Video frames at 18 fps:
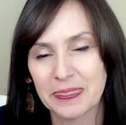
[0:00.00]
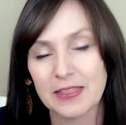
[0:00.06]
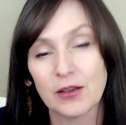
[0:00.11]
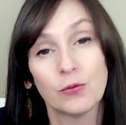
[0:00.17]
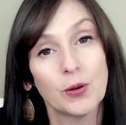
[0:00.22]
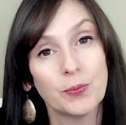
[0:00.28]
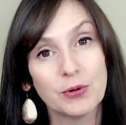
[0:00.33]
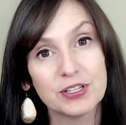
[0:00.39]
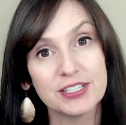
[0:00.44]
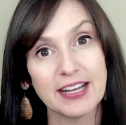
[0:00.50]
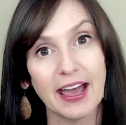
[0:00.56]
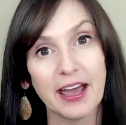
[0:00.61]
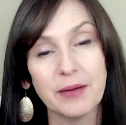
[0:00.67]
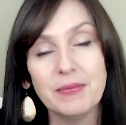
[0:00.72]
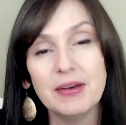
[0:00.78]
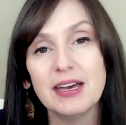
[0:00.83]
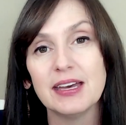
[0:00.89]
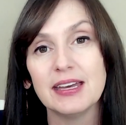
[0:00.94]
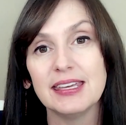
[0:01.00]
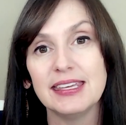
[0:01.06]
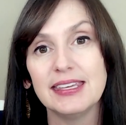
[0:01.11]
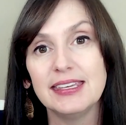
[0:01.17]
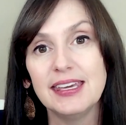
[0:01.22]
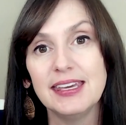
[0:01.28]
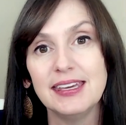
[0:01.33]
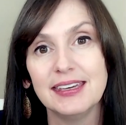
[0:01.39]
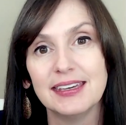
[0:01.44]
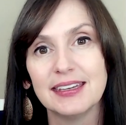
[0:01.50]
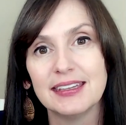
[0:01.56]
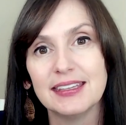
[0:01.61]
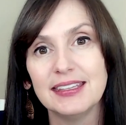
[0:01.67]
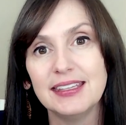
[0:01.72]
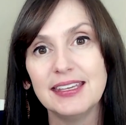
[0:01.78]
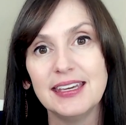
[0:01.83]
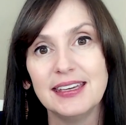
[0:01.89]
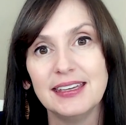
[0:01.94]
One more time.
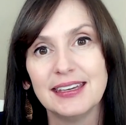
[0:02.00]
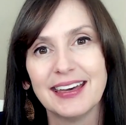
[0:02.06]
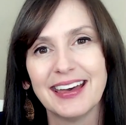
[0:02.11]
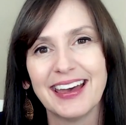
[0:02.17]
Year.